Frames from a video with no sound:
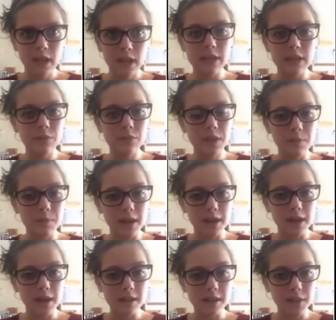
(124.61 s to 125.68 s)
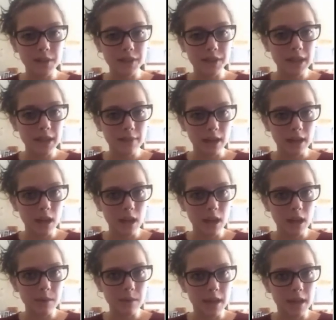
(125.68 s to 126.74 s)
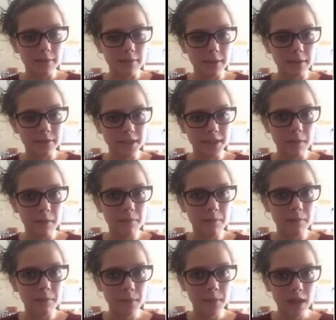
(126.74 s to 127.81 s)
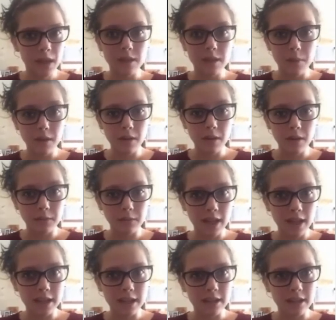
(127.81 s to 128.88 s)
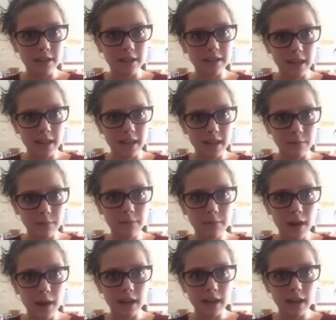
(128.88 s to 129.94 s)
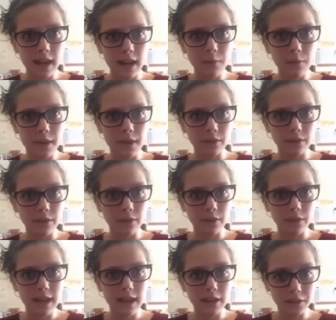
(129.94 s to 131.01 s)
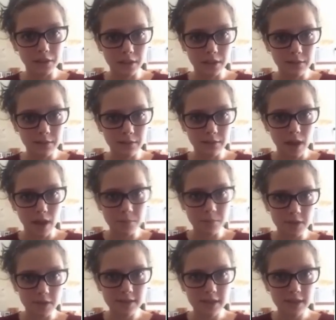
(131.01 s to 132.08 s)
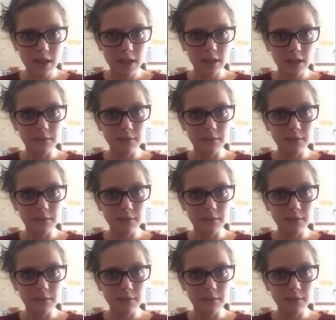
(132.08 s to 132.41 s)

Even with the possibility of economic benefit for some, the bottom line here is that if we frack now without looking at alternative options,